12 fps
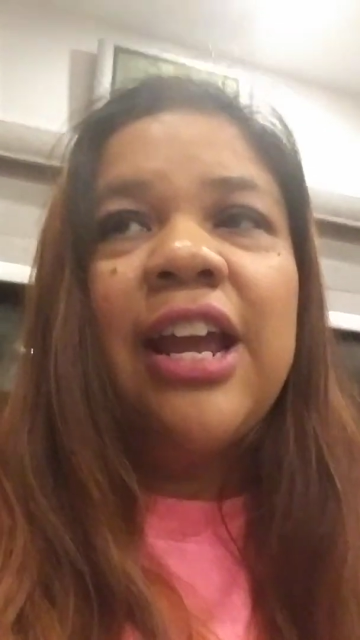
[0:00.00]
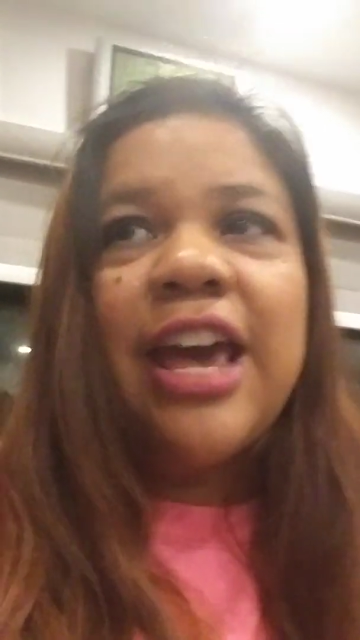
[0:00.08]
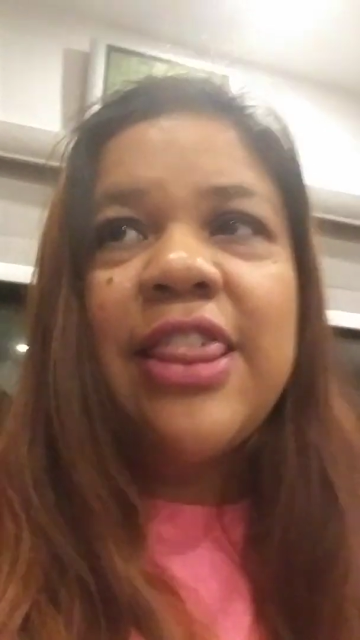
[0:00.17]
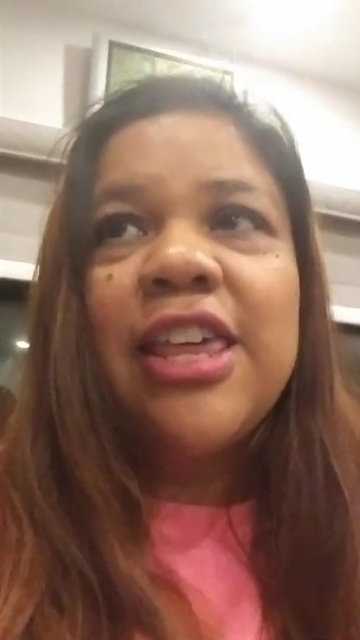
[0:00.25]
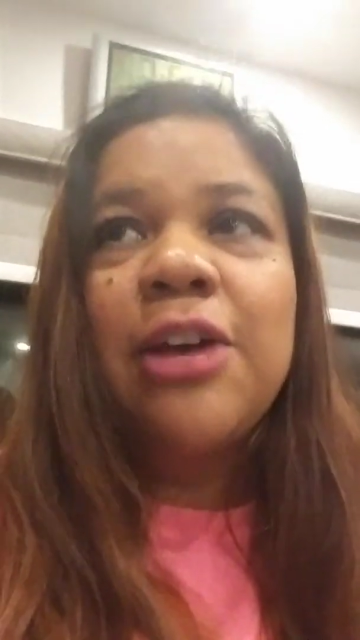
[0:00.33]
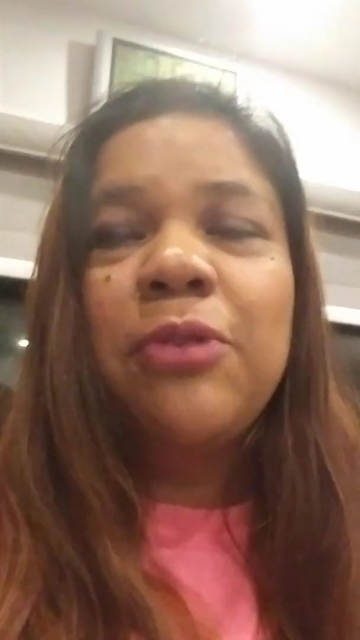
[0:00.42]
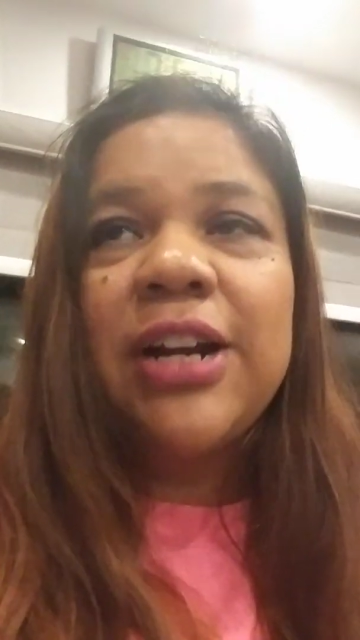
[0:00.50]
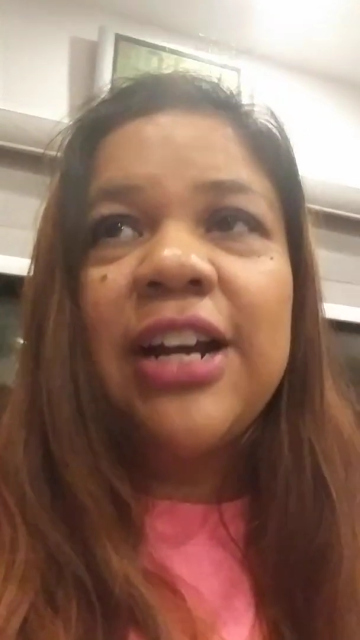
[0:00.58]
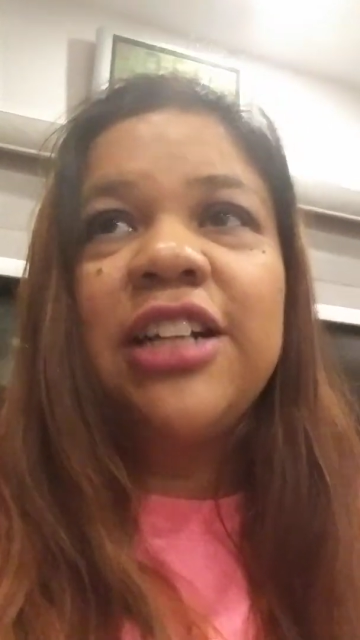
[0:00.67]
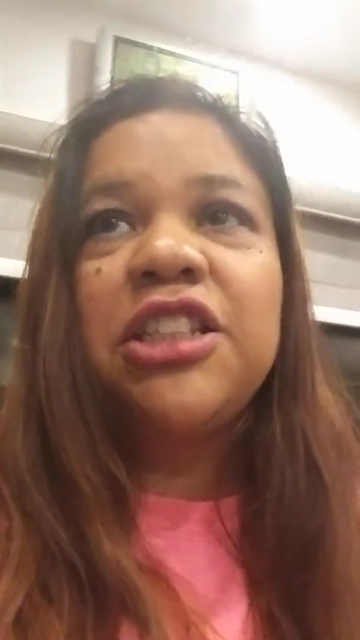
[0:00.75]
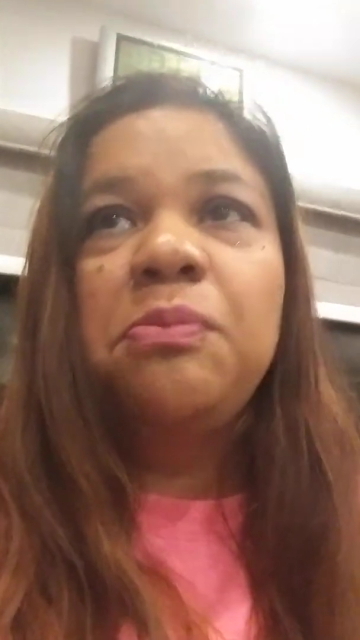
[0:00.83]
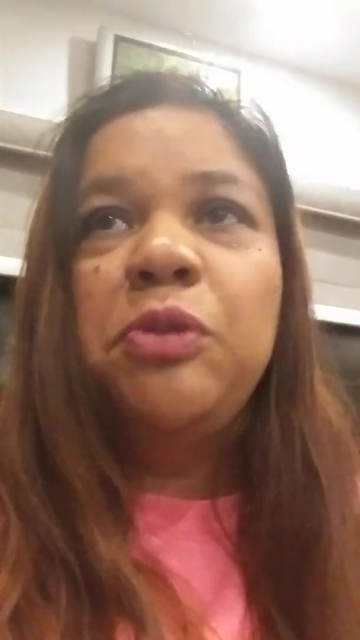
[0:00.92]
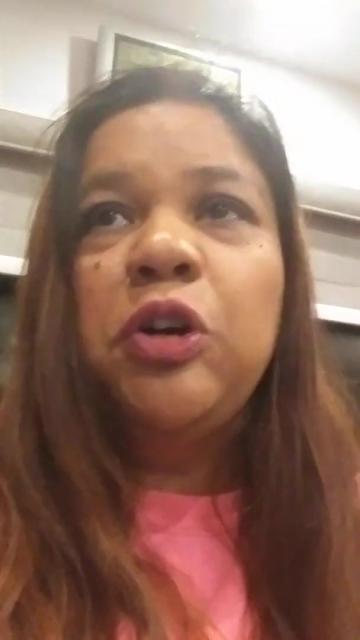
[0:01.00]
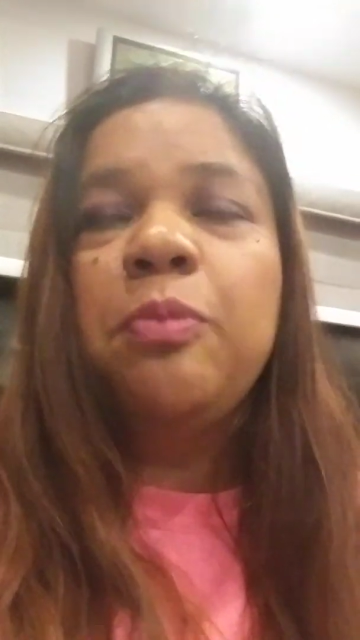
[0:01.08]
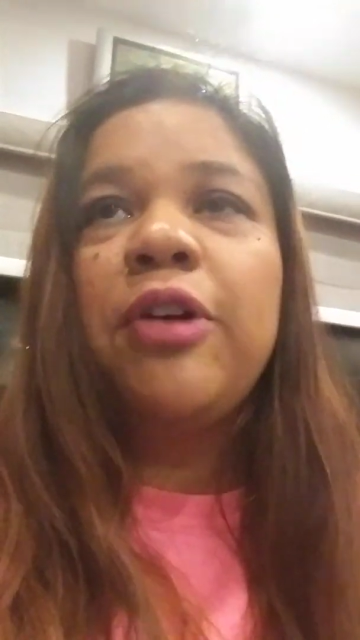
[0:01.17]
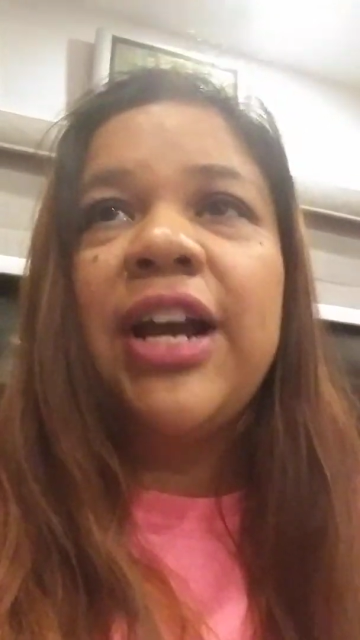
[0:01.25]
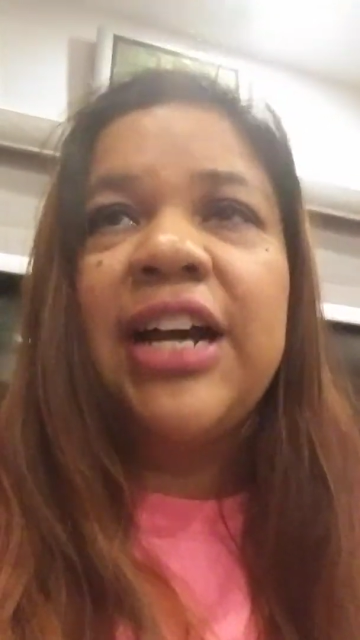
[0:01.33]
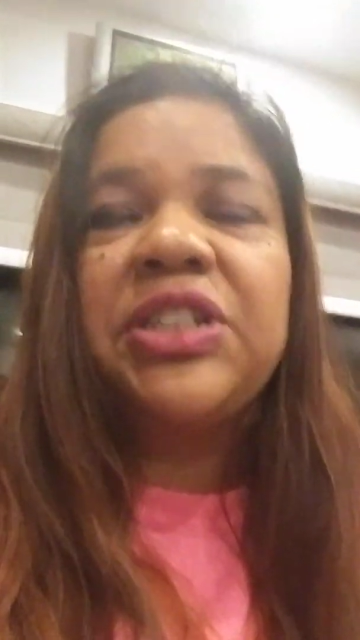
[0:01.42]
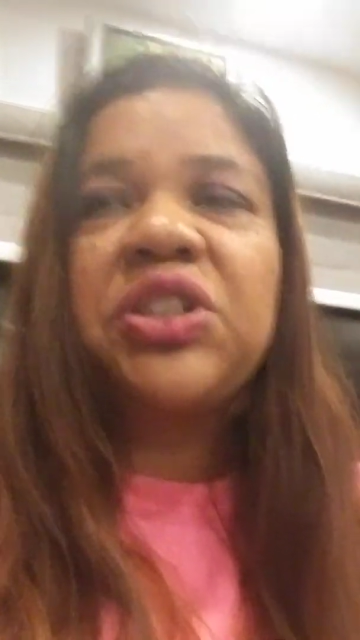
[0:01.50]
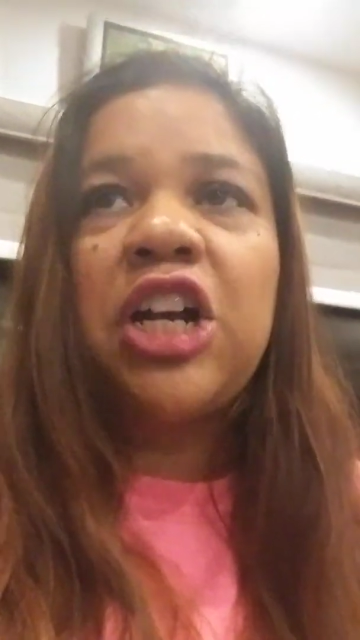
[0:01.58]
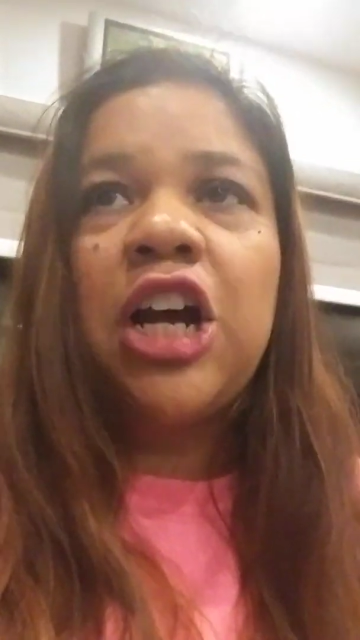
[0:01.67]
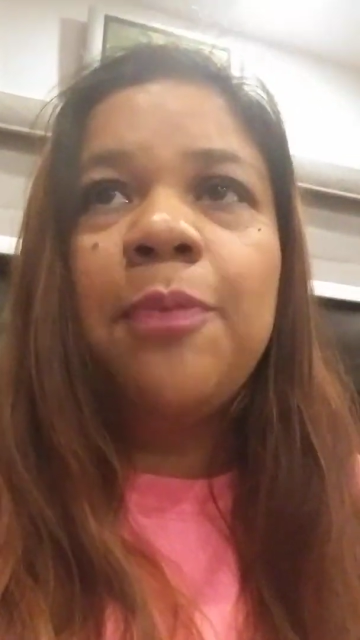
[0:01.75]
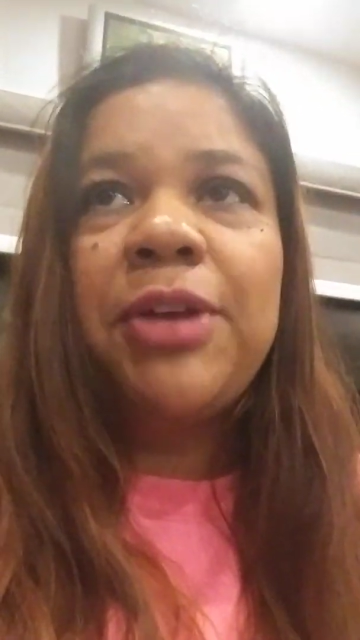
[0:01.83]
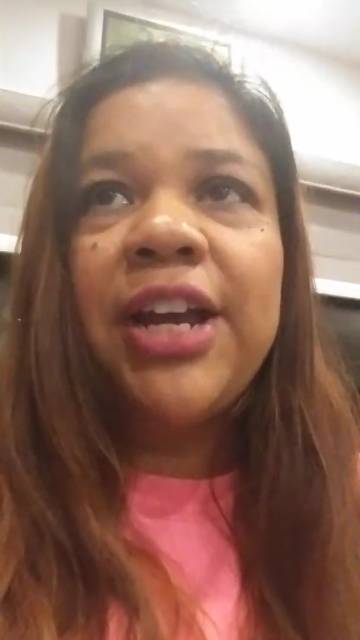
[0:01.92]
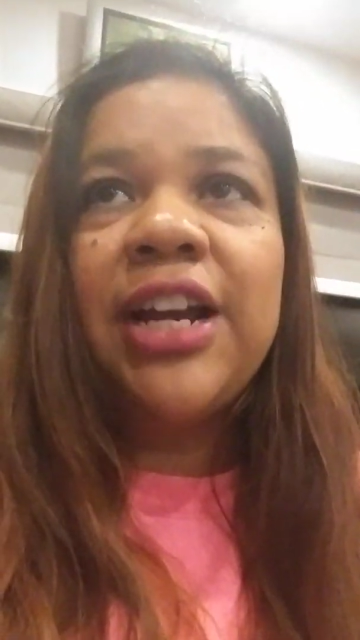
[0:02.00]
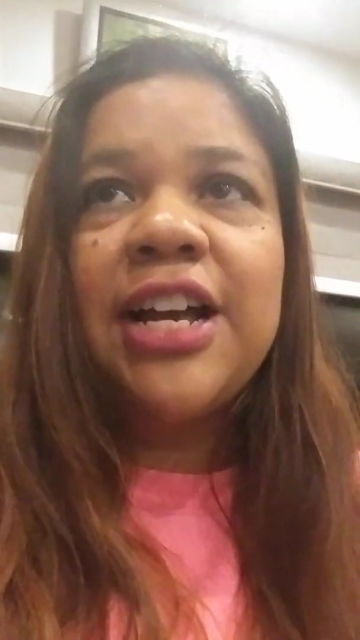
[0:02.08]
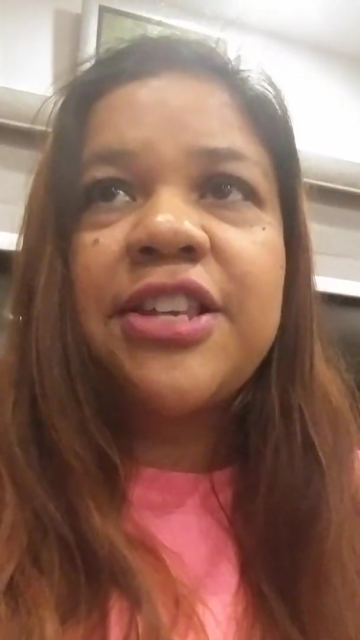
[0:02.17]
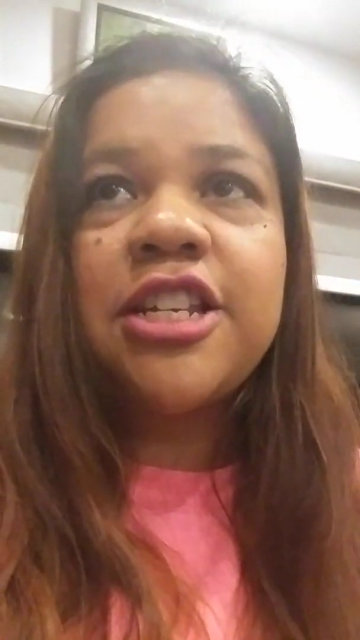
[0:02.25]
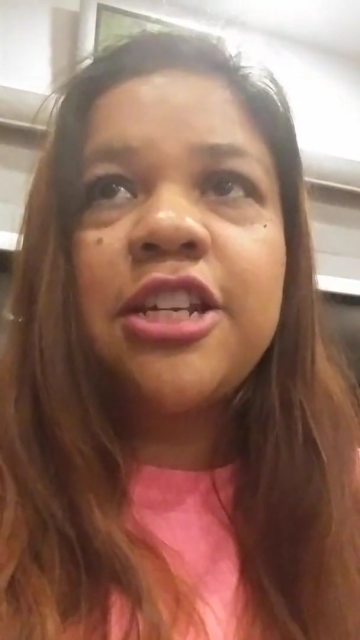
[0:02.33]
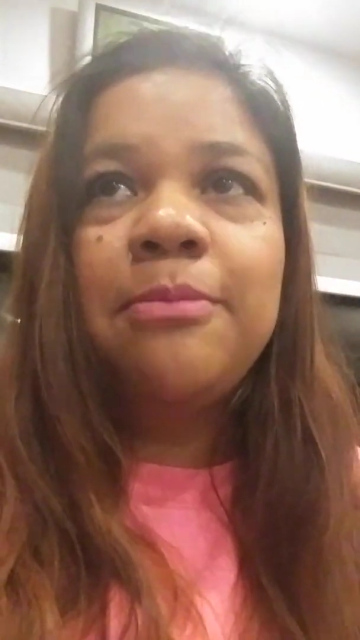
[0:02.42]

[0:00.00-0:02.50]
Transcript: And then when I got to Millbrae, I stopped, I got